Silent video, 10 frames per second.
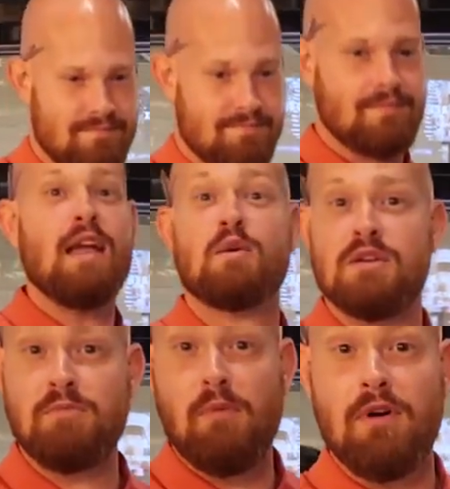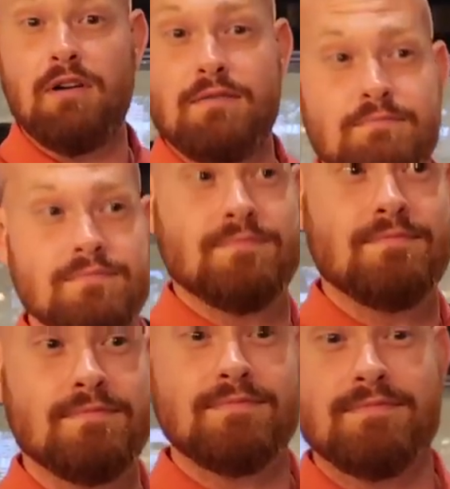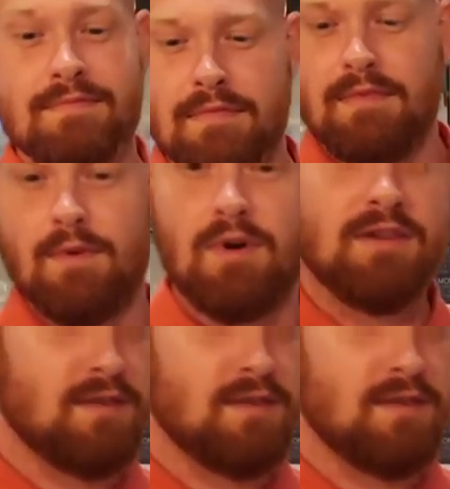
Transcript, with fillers: Oh my gosh, it's here. You